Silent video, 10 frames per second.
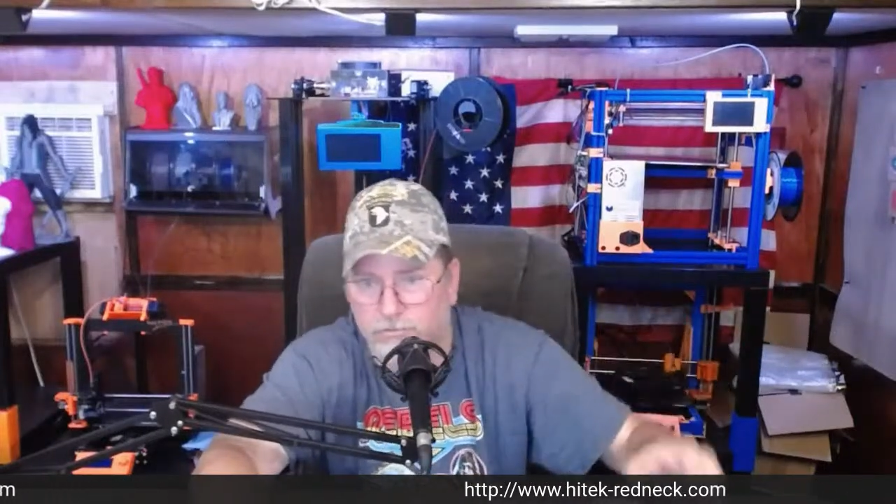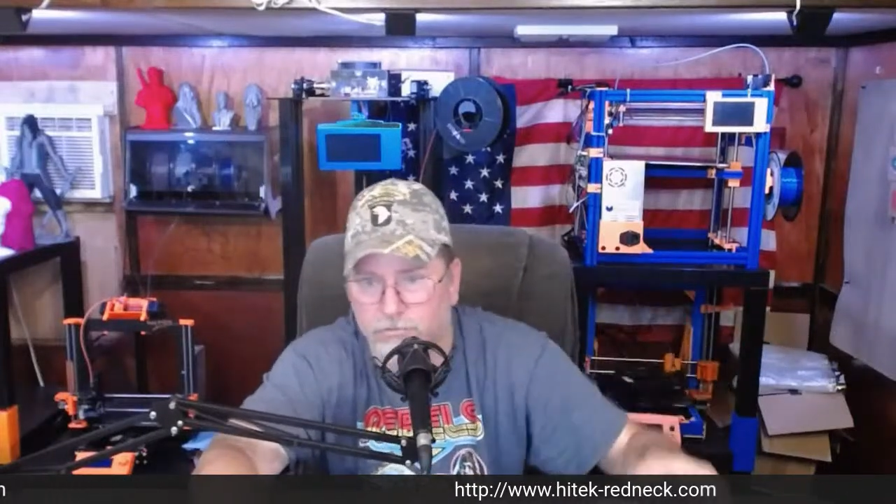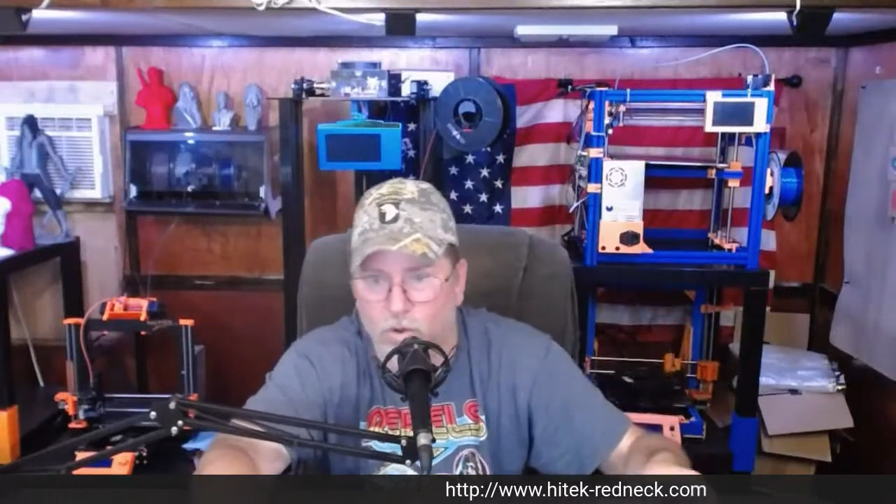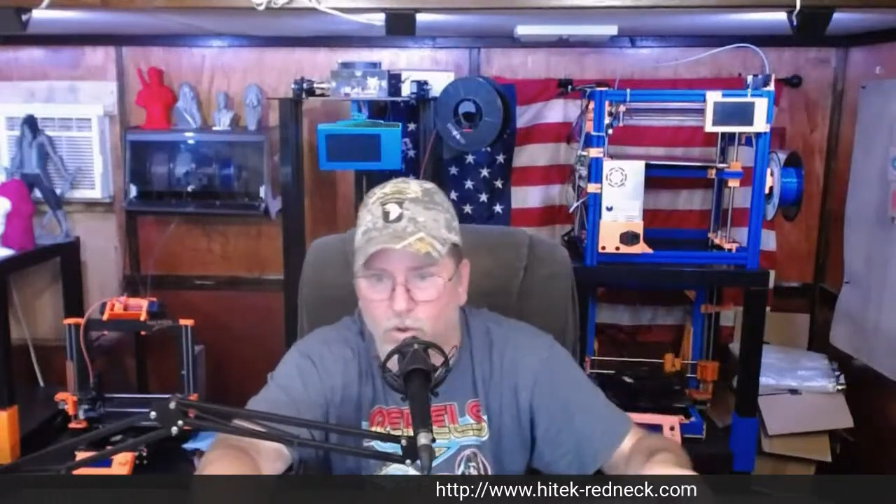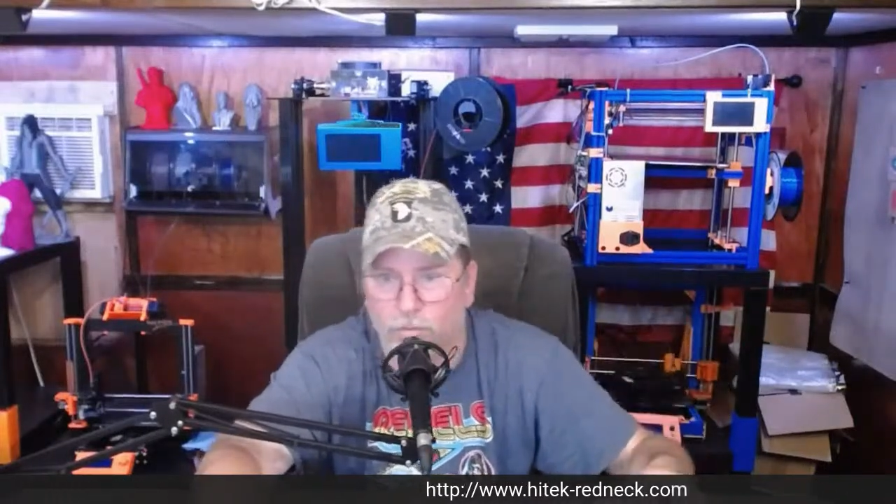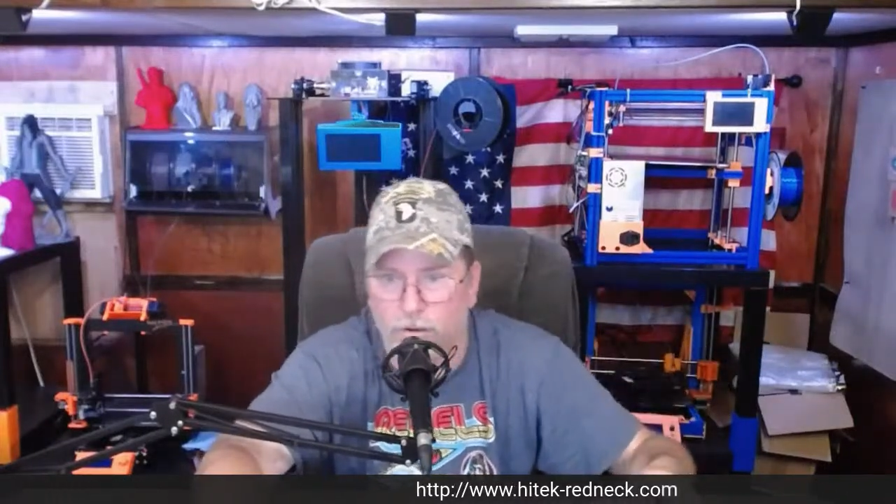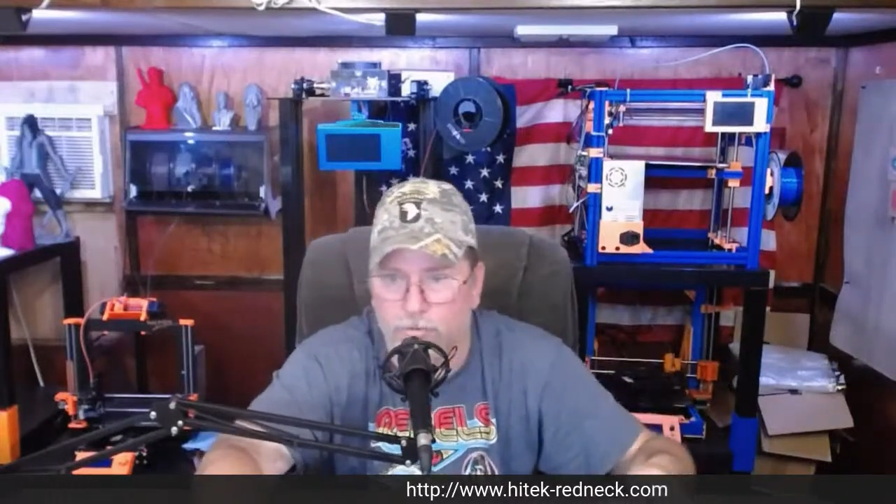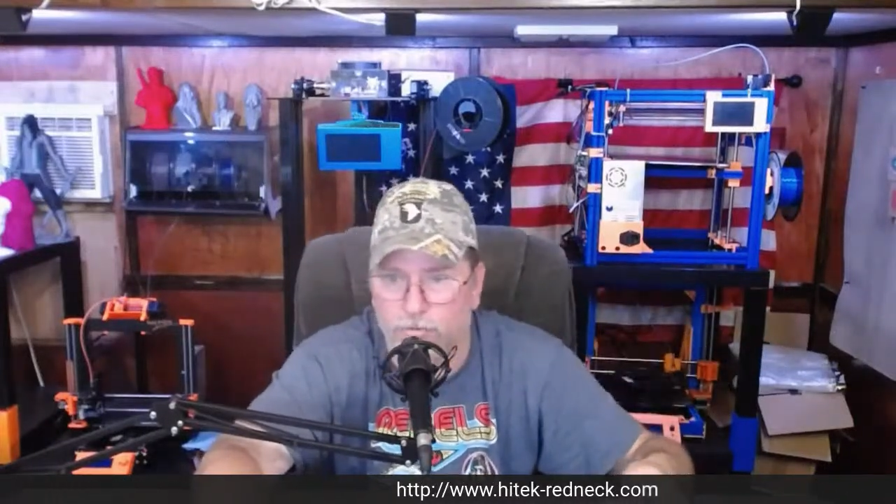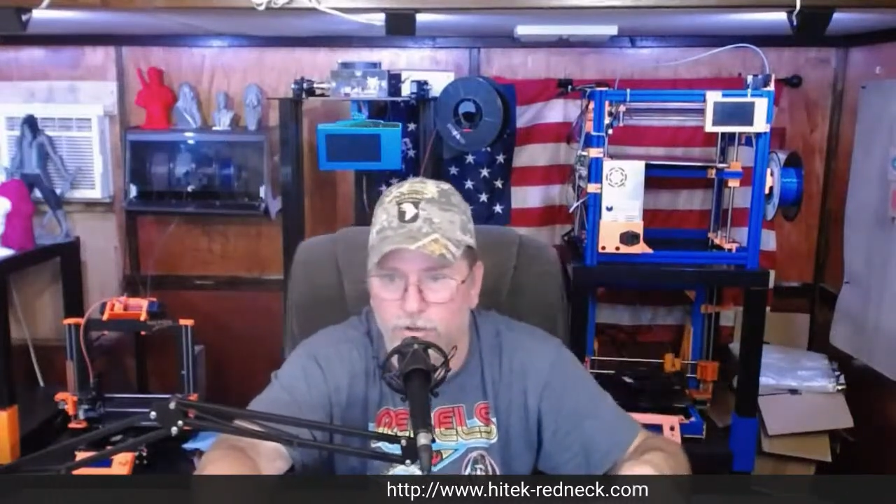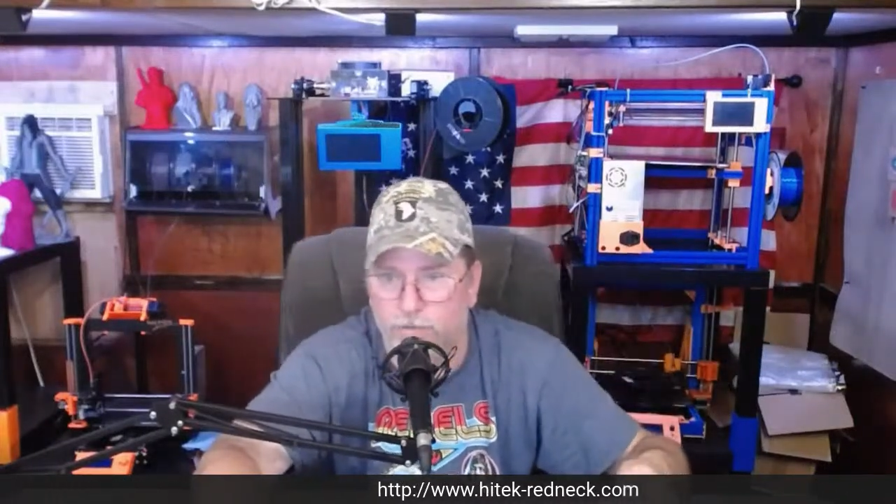toilet paper
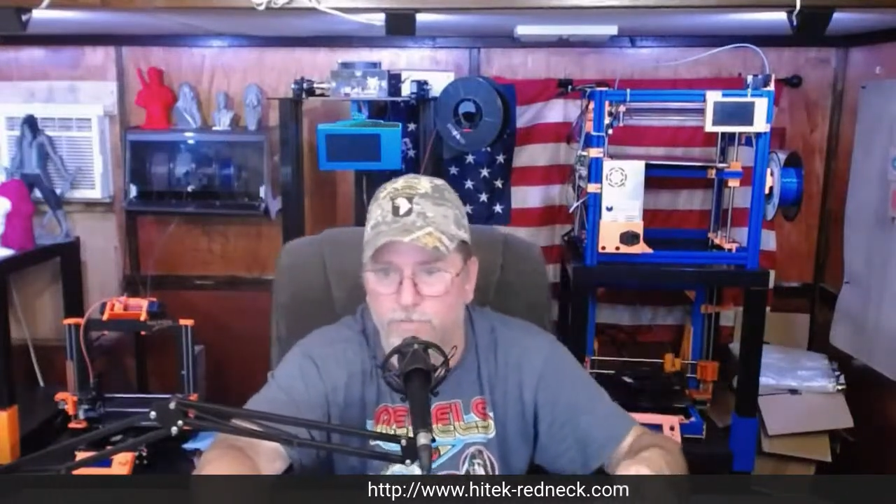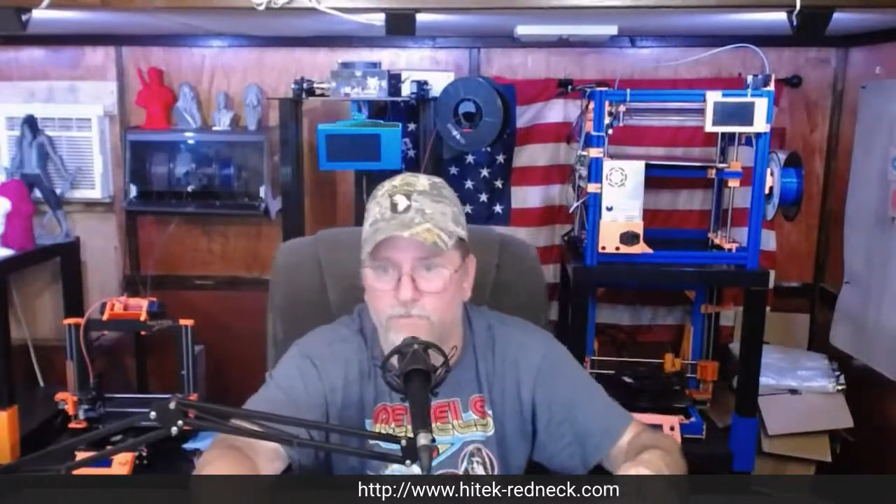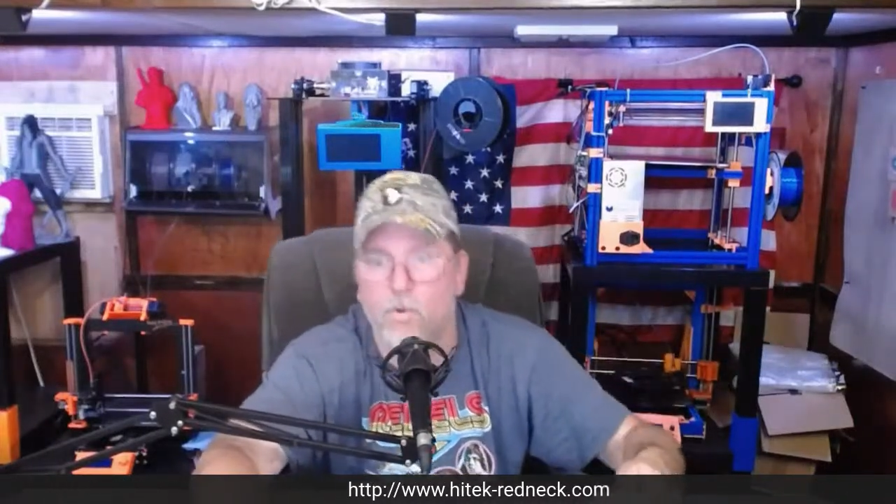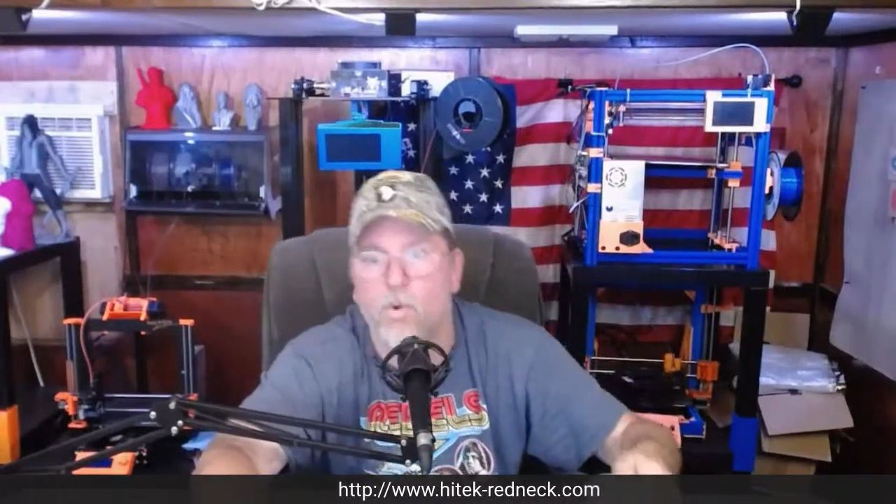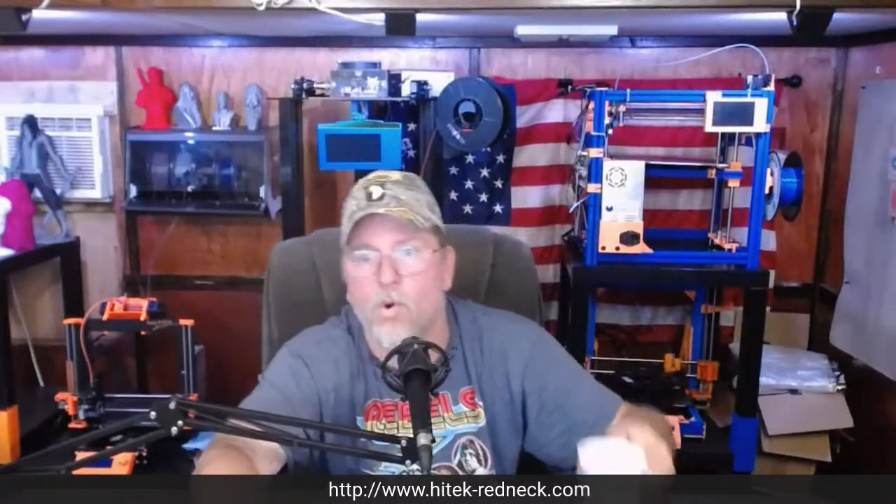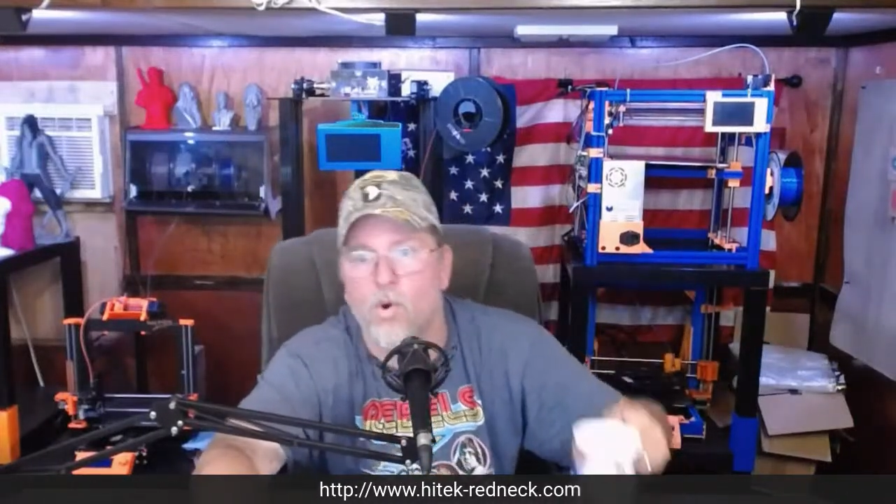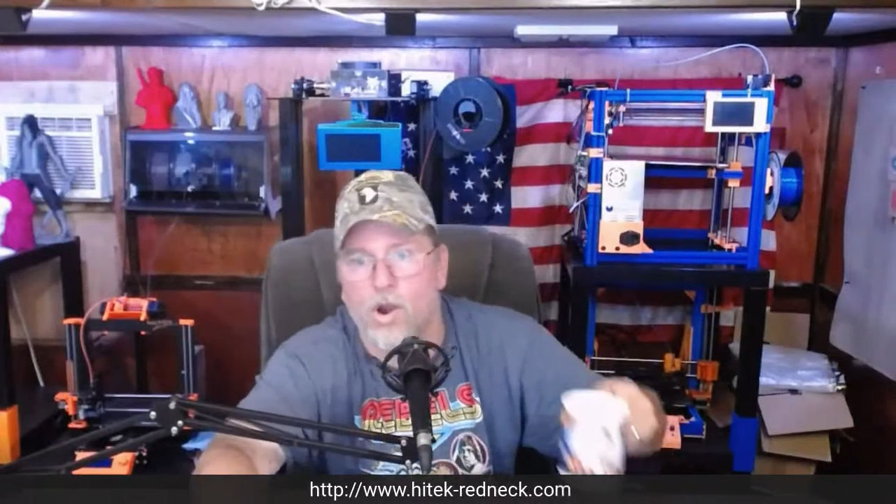run before